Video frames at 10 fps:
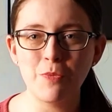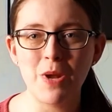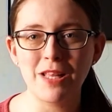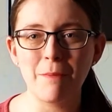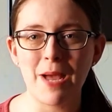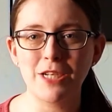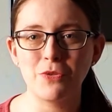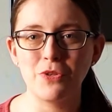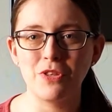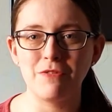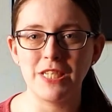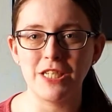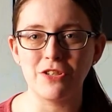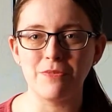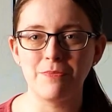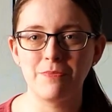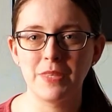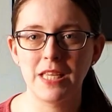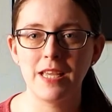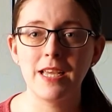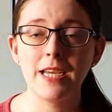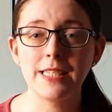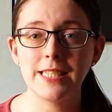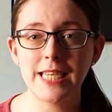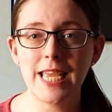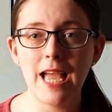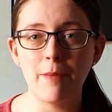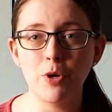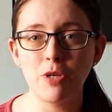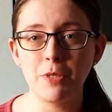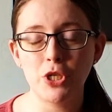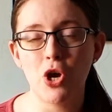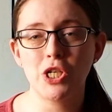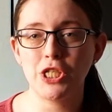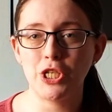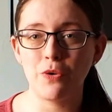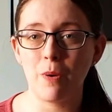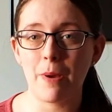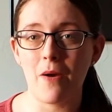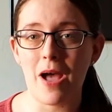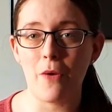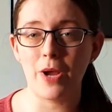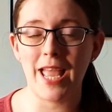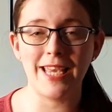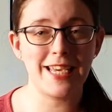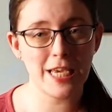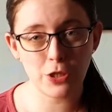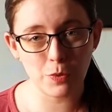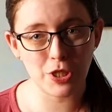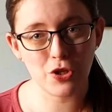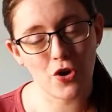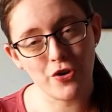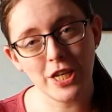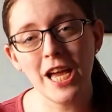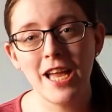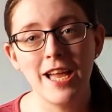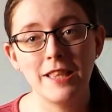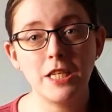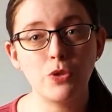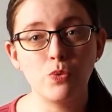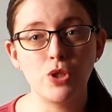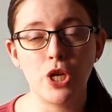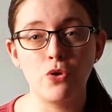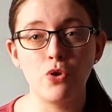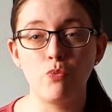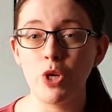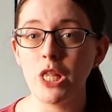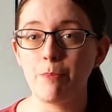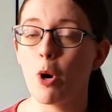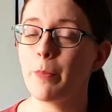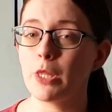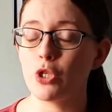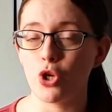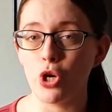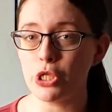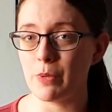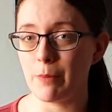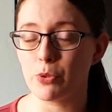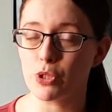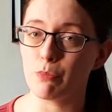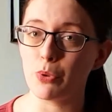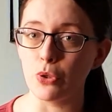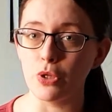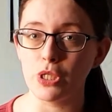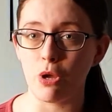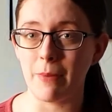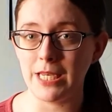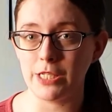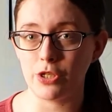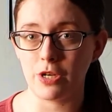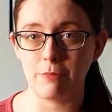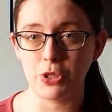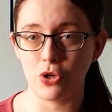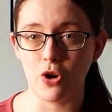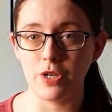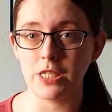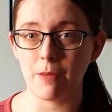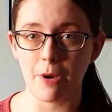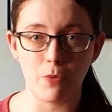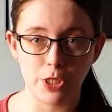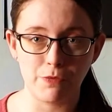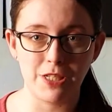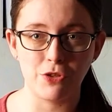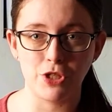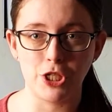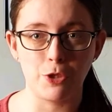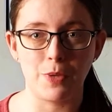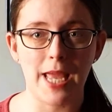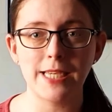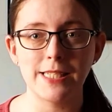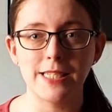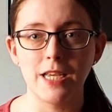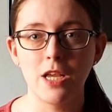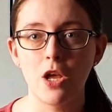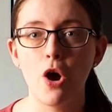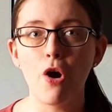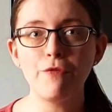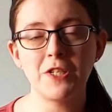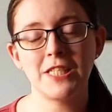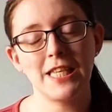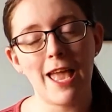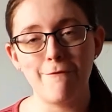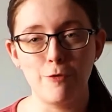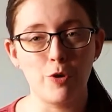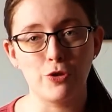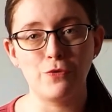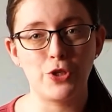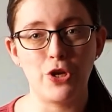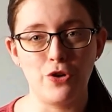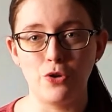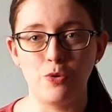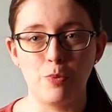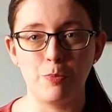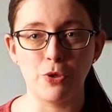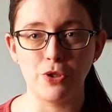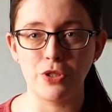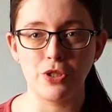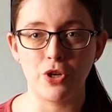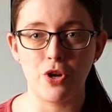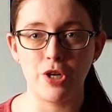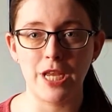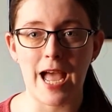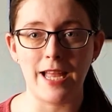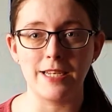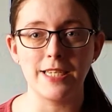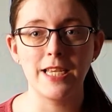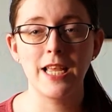welcome back to another video. Today I'm going to be talking to you about our engagement story. This was another really popular choice when I put some polls on my Instagram stories about which video to do next. Obviously everyone loves hearing a good proposal story, and